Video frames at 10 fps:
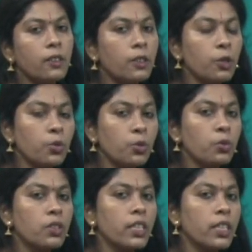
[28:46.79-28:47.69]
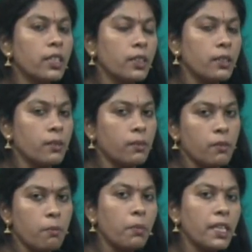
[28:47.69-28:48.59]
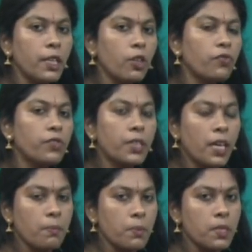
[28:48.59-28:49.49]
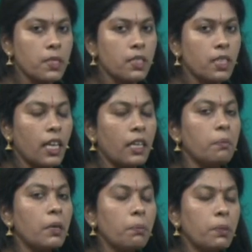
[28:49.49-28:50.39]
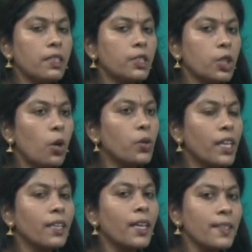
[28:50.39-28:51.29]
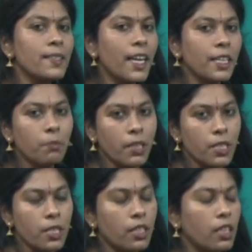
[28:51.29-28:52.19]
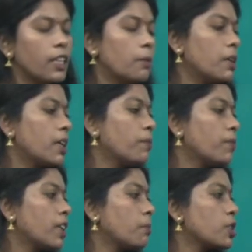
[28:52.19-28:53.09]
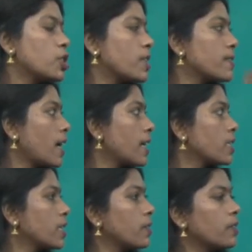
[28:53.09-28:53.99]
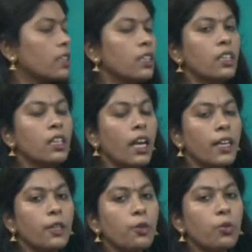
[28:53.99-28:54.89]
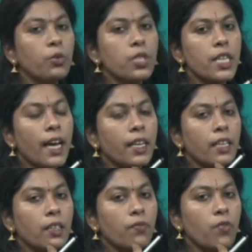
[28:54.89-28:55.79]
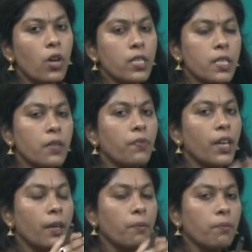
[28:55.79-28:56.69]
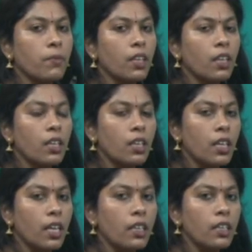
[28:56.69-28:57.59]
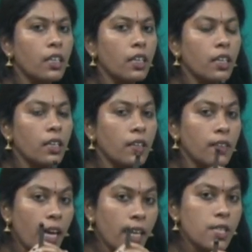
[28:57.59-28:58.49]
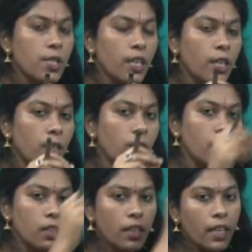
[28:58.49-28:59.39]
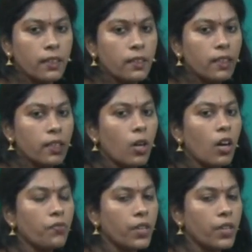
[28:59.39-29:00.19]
due to the beating of drums and people shouting in excitement, he became very much excited and he drove the chariot in a faster way, and in that he get the calf